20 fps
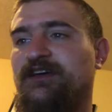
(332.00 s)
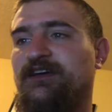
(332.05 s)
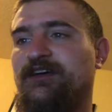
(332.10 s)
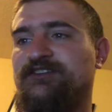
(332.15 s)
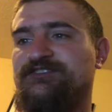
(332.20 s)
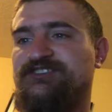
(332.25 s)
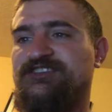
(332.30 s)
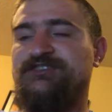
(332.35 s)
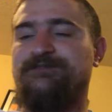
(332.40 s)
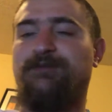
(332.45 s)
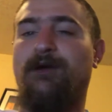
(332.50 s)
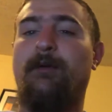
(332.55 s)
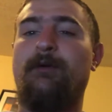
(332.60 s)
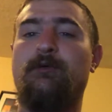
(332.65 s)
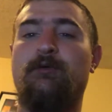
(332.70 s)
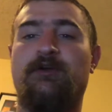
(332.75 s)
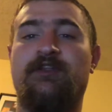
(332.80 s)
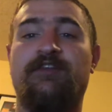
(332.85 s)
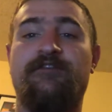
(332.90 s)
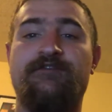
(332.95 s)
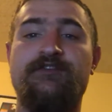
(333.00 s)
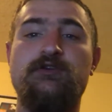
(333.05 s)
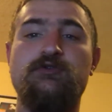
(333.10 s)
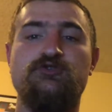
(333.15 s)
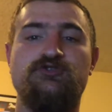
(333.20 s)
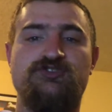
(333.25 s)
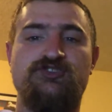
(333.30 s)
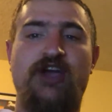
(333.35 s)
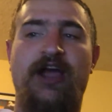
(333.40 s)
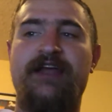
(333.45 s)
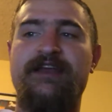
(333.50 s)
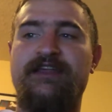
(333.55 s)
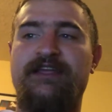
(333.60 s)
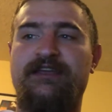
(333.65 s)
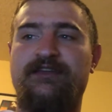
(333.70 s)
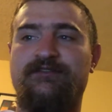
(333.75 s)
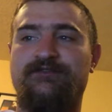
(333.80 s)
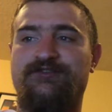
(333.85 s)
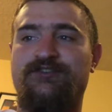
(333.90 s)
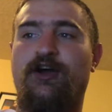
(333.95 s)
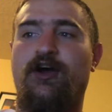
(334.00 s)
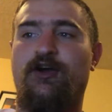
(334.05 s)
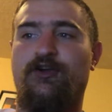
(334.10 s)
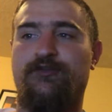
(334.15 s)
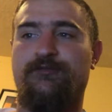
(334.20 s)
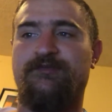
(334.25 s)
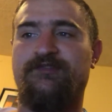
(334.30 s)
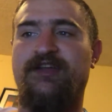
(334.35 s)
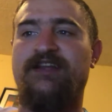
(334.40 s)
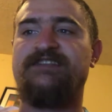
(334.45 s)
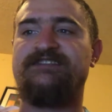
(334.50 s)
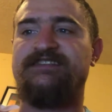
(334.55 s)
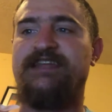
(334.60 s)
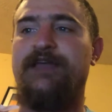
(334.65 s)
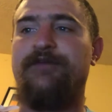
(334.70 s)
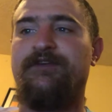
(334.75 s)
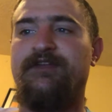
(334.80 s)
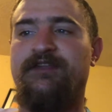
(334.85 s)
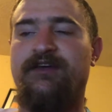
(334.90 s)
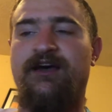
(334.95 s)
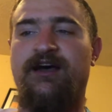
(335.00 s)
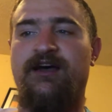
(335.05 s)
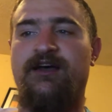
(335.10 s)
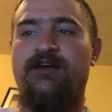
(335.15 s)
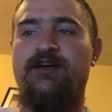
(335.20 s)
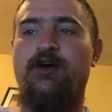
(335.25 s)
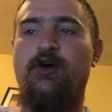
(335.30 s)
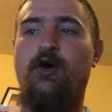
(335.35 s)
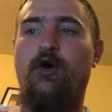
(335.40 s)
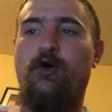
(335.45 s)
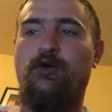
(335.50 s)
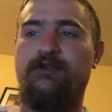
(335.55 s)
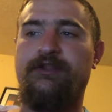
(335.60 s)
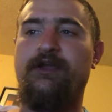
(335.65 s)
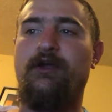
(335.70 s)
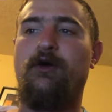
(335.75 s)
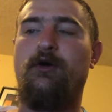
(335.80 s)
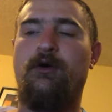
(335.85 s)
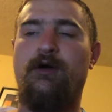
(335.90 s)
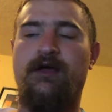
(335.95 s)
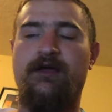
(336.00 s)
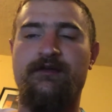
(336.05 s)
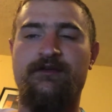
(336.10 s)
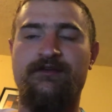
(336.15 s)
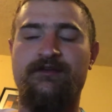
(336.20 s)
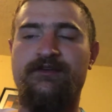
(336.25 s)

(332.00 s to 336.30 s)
She's probably one of the few shining stars besides David Olioa,